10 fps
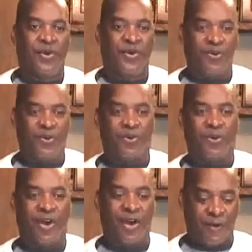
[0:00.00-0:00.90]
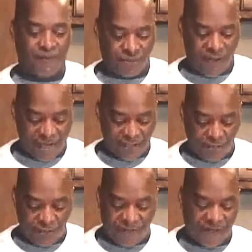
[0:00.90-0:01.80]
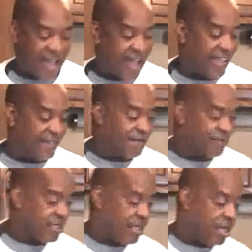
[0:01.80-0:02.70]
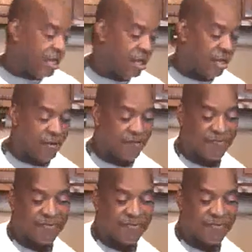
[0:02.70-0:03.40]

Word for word: who um, try to defy um,